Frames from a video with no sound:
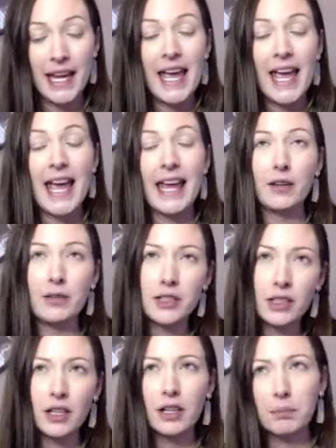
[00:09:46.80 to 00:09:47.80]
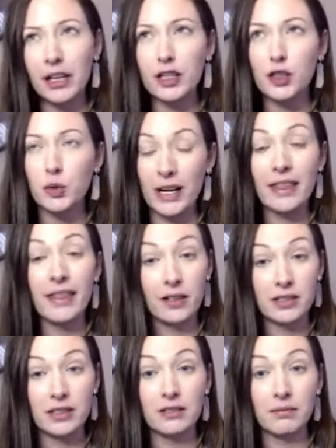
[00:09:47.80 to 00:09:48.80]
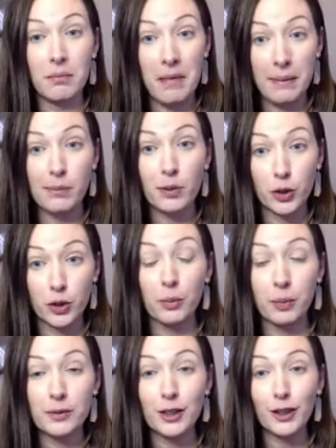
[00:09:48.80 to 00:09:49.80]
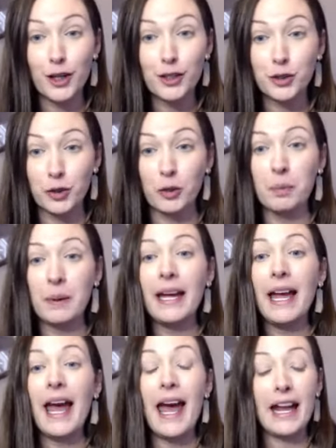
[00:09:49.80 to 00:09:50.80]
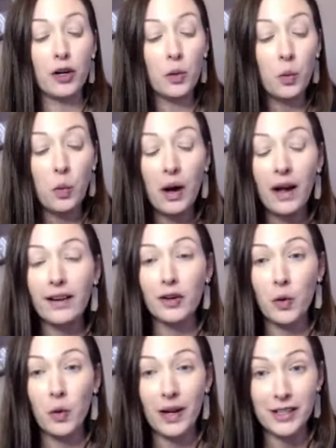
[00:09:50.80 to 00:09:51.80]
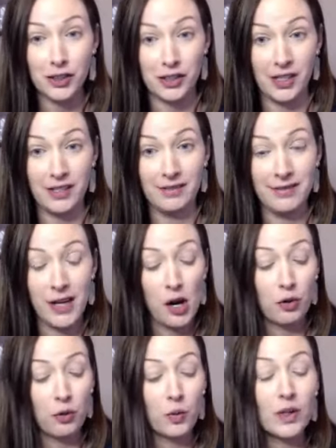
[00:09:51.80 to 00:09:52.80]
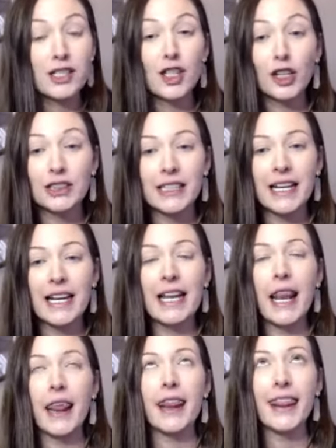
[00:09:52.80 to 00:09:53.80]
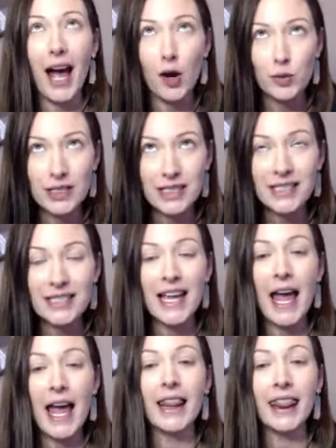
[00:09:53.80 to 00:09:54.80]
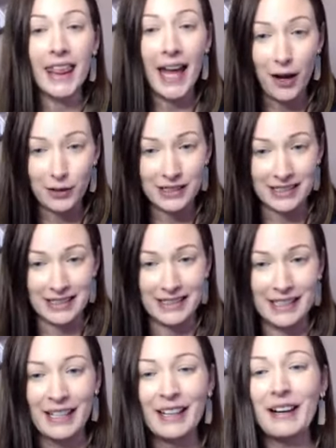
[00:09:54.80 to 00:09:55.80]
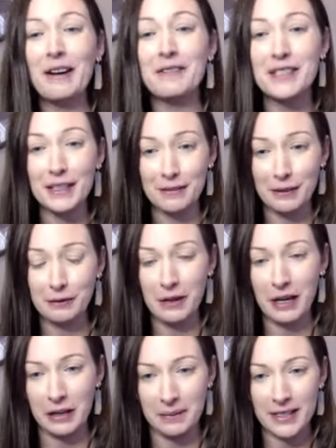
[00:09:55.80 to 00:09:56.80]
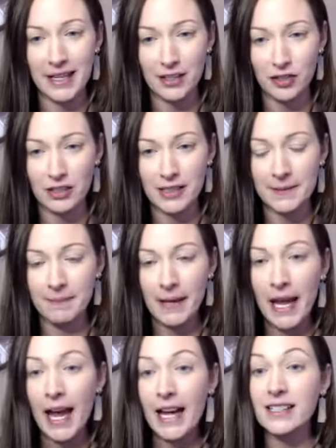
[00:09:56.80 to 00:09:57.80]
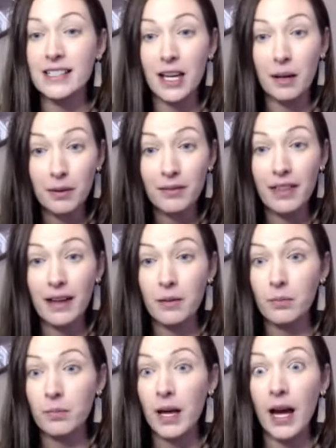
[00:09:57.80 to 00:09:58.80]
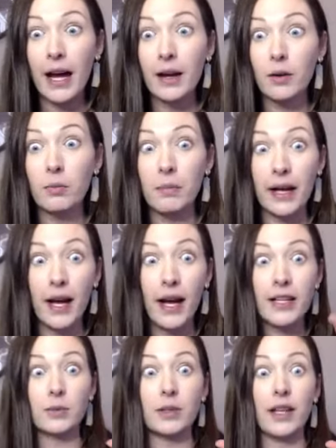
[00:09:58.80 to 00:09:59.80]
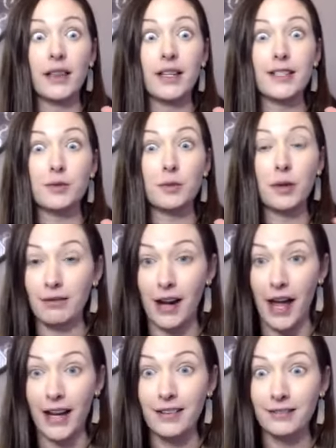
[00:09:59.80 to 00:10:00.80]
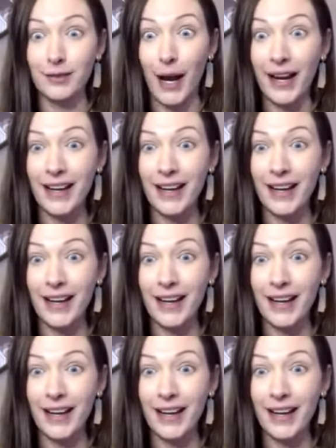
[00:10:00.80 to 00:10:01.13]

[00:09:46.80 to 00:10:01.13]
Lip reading: And there was probably a 20,000 member group. It was a large group. And her one question resulted in thousands and thousands of different recommendations. And some of them, my eyes went like this when I read, right?